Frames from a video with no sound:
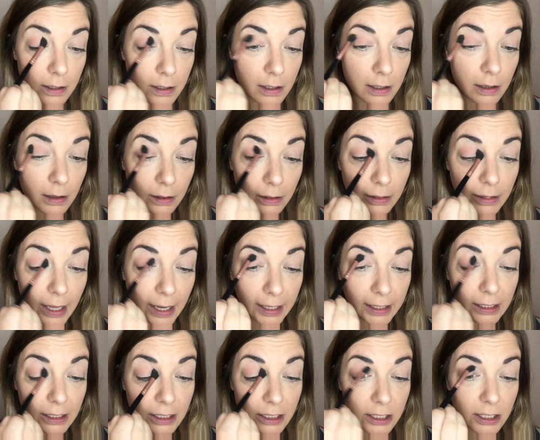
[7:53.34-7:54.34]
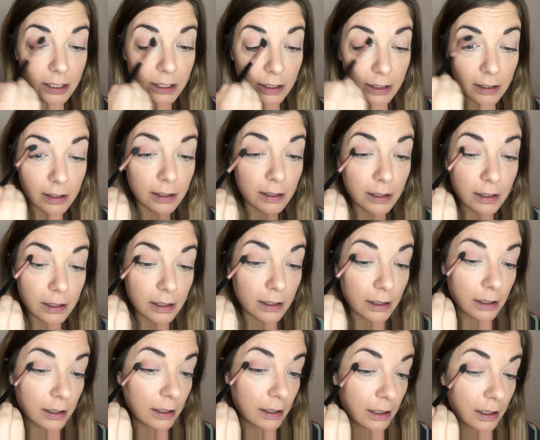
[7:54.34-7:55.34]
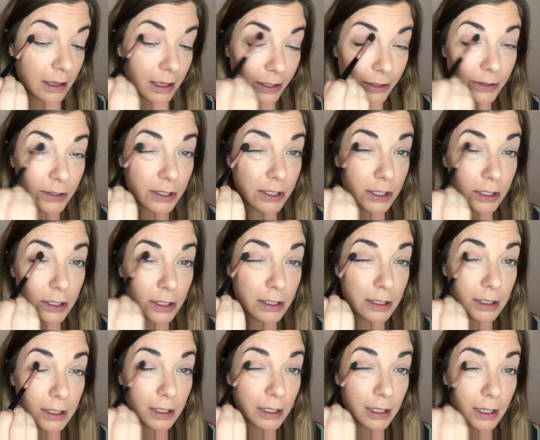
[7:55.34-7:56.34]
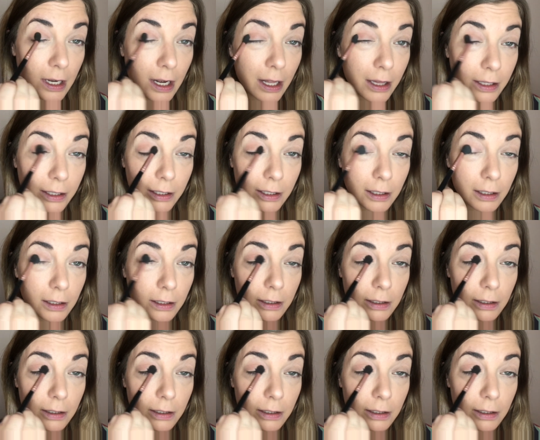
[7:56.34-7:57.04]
light, close to your skin color